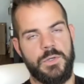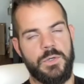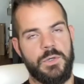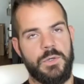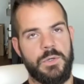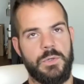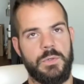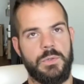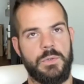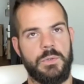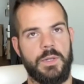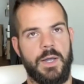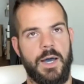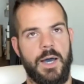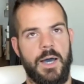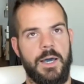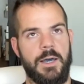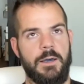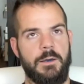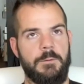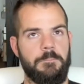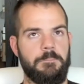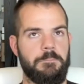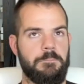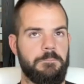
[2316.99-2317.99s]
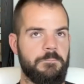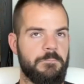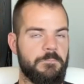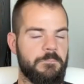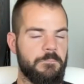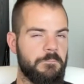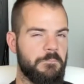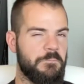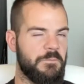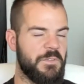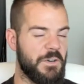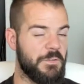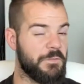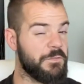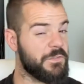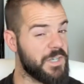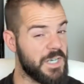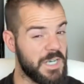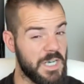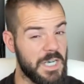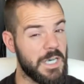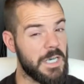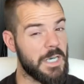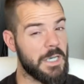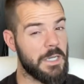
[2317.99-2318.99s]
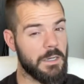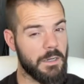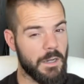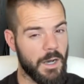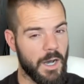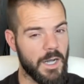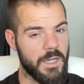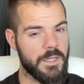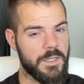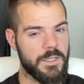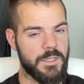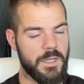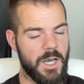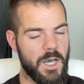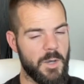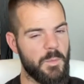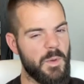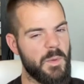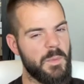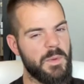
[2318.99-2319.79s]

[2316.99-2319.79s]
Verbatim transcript: to like fifteen, I'd say, mm-hmm.